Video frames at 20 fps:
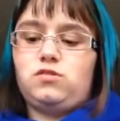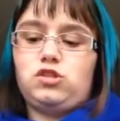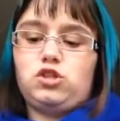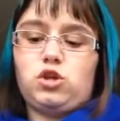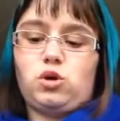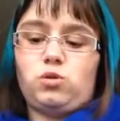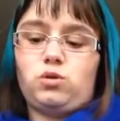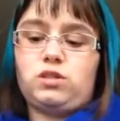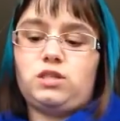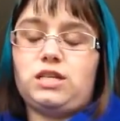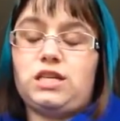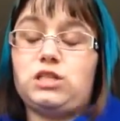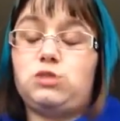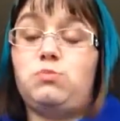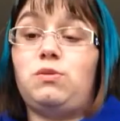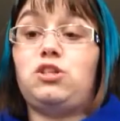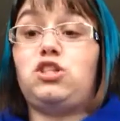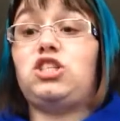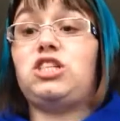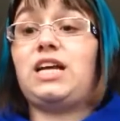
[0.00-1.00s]
jokes as
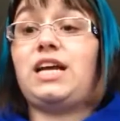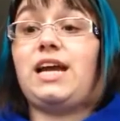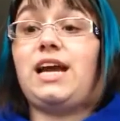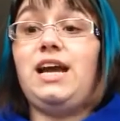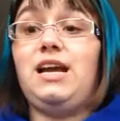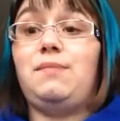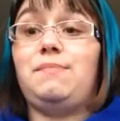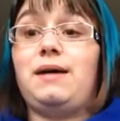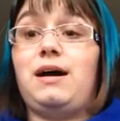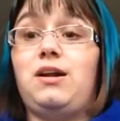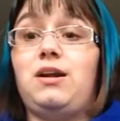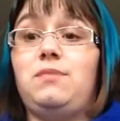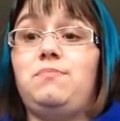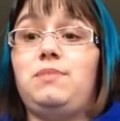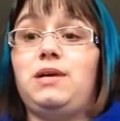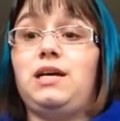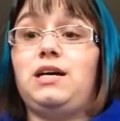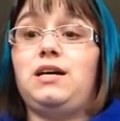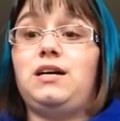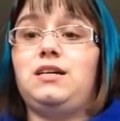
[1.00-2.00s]
much as I can about it,
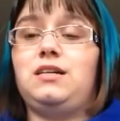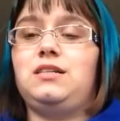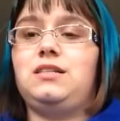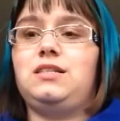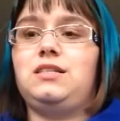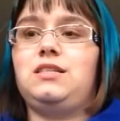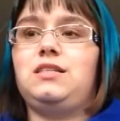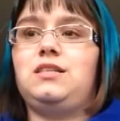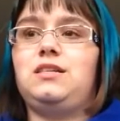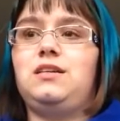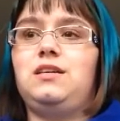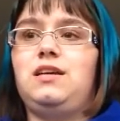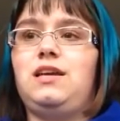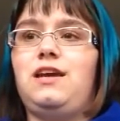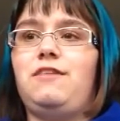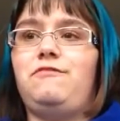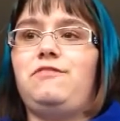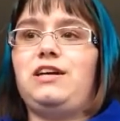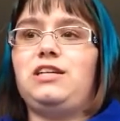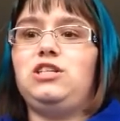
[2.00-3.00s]
because
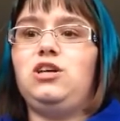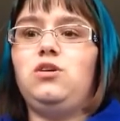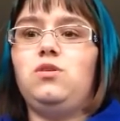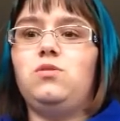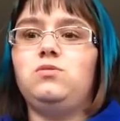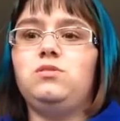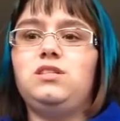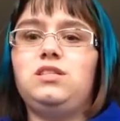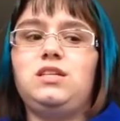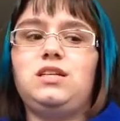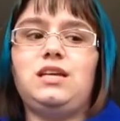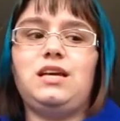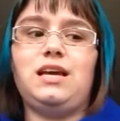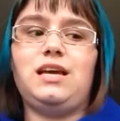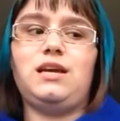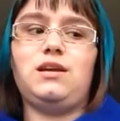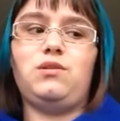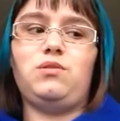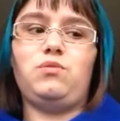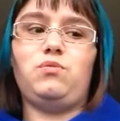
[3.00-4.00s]
if I don't,
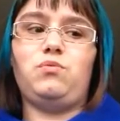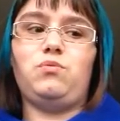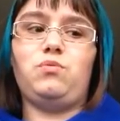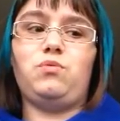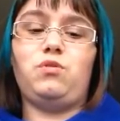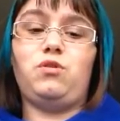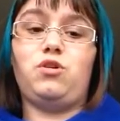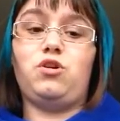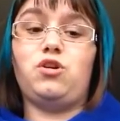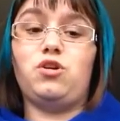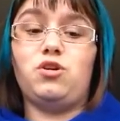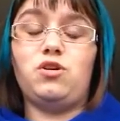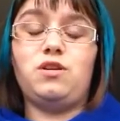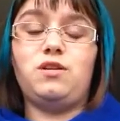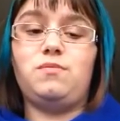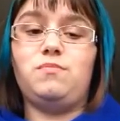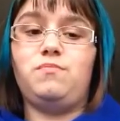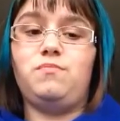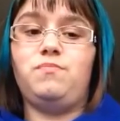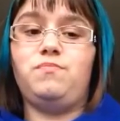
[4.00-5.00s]
it
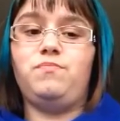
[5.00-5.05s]
could